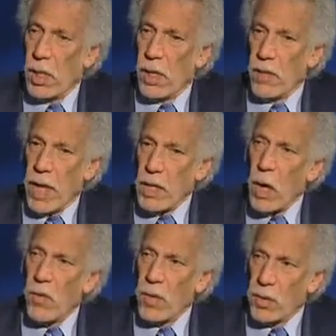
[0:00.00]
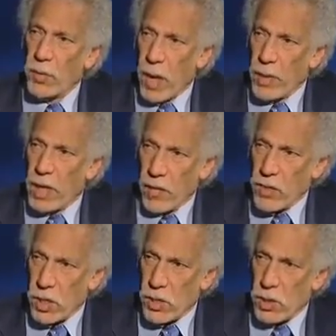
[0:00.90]
they know that the primary care
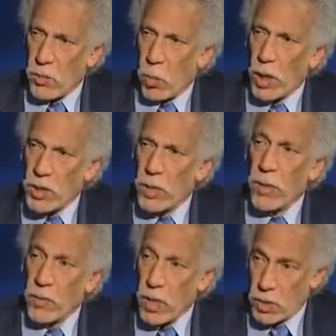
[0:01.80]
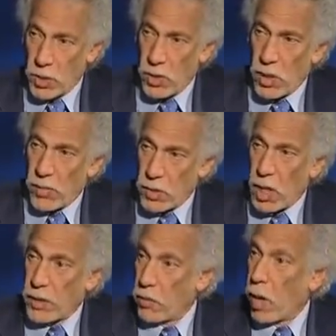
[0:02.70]
physician wants to be reassured that there's
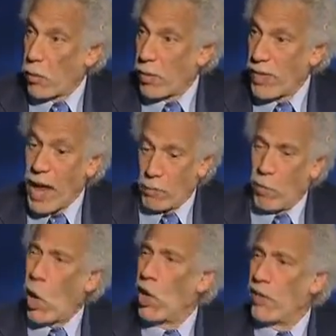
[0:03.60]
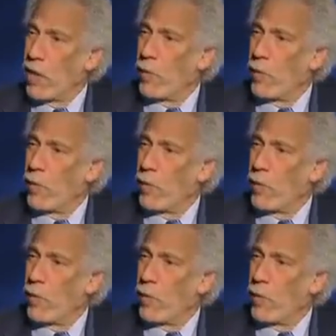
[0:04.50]
nothing wrong with that part of their